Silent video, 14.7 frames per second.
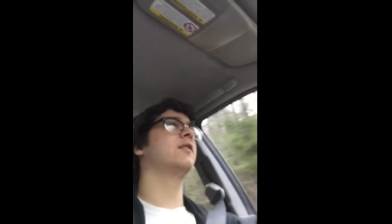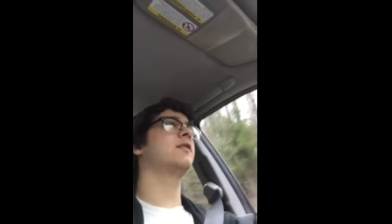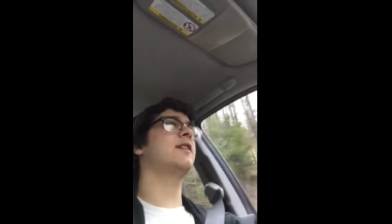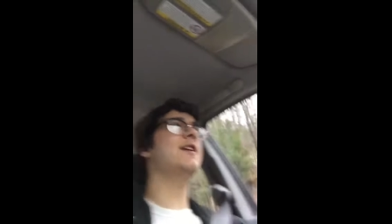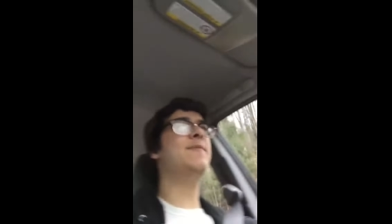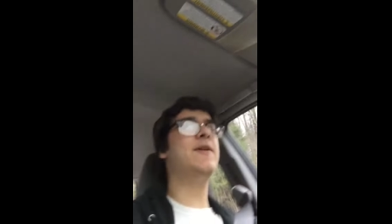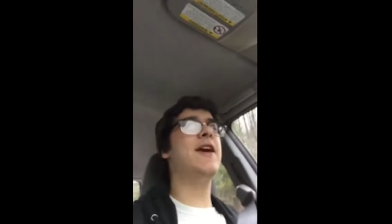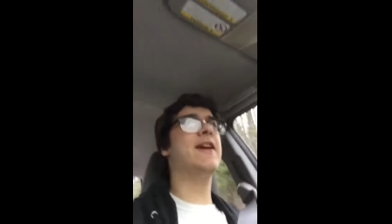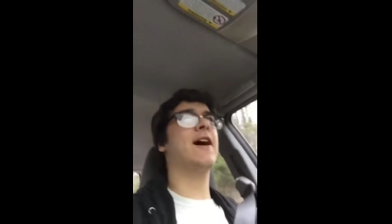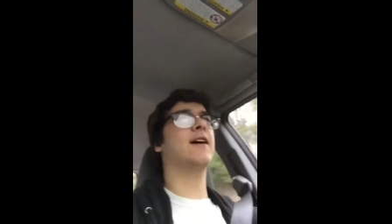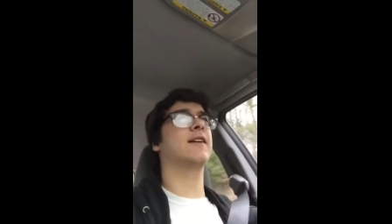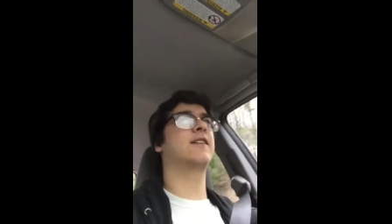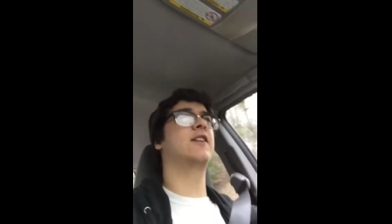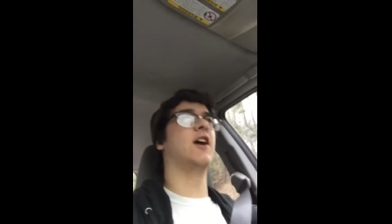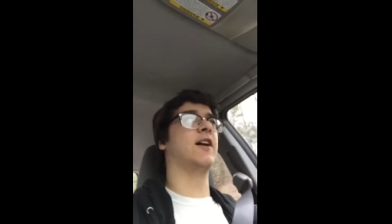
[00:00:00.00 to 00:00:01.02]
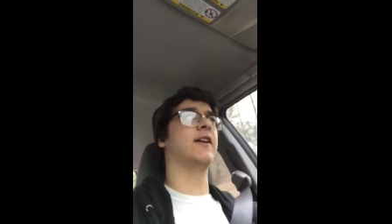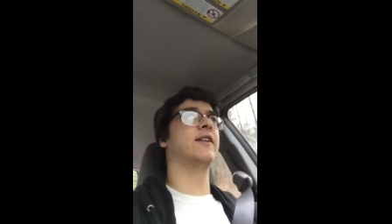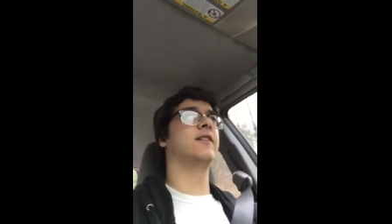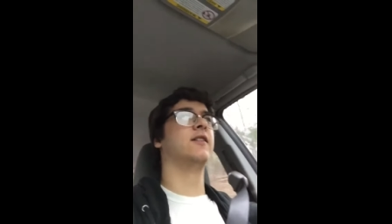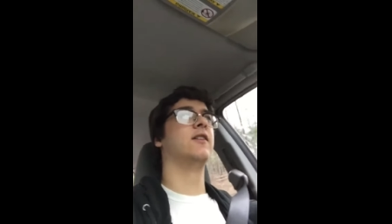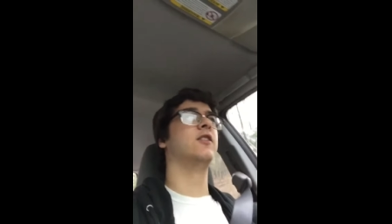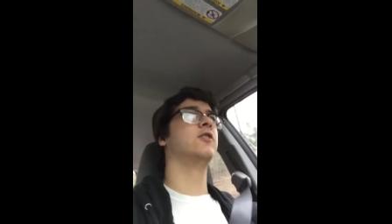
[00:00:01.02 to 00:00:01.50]
EPA got gutted.
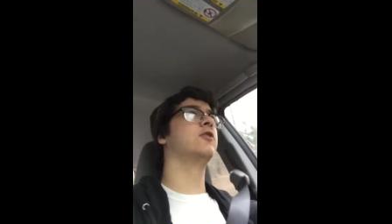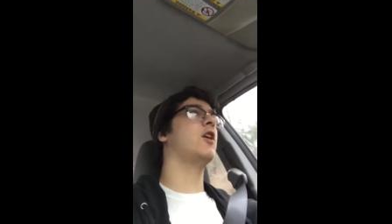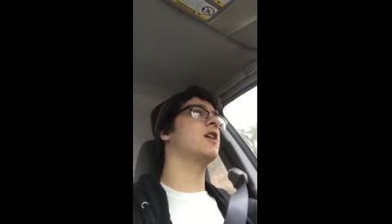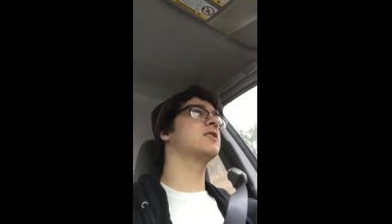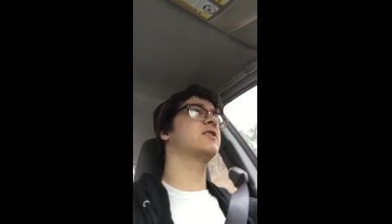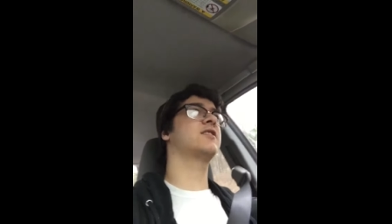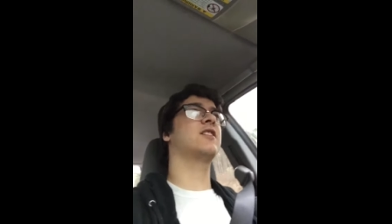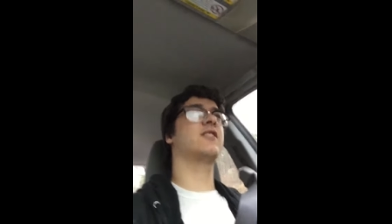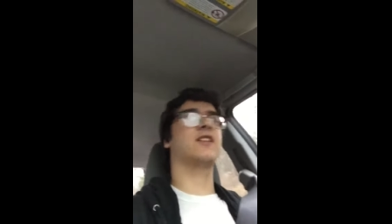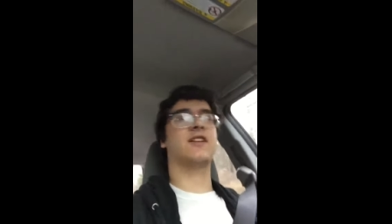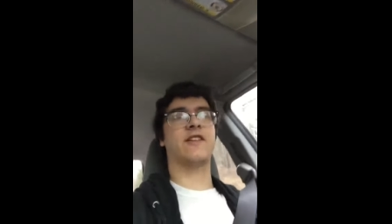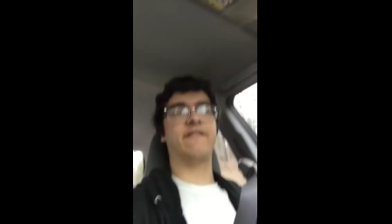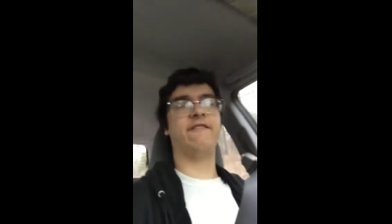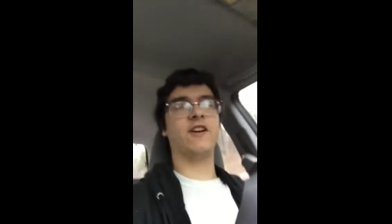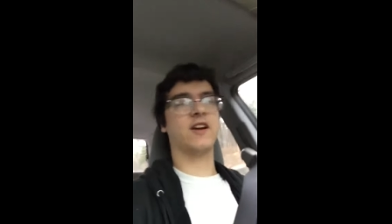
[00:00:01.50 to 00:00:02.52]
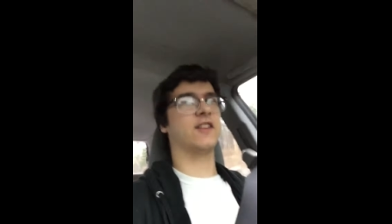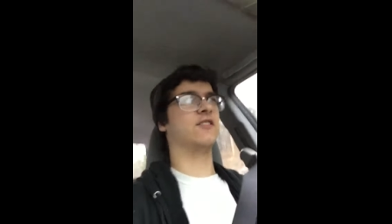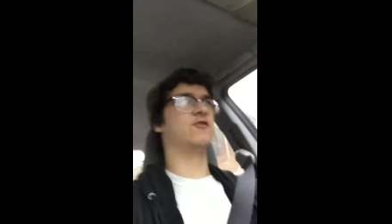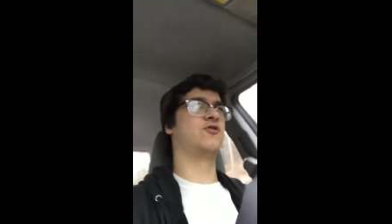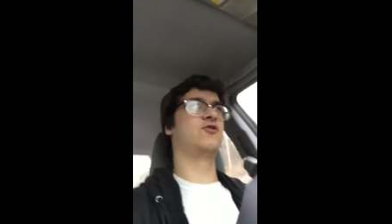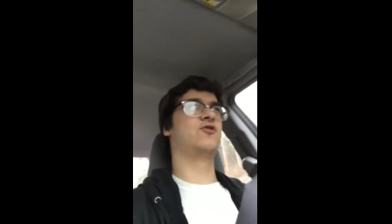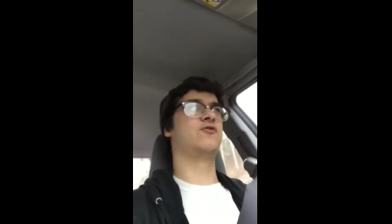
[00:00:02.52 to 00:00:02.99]
Lost something like a
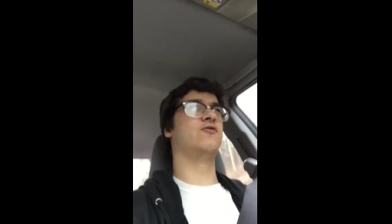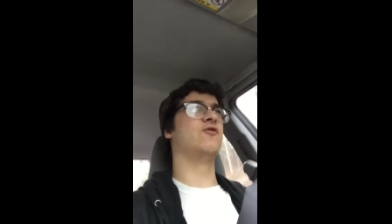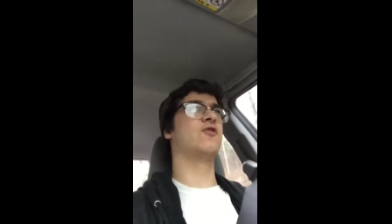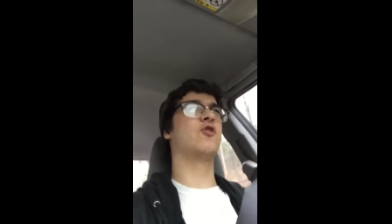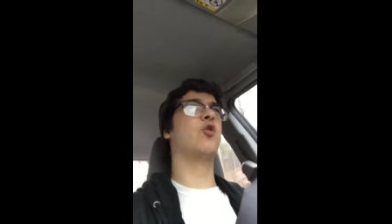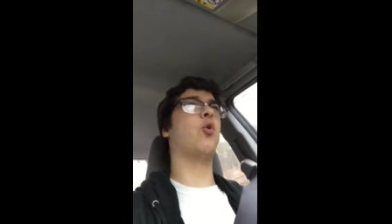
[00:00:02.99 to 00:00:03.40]
fucking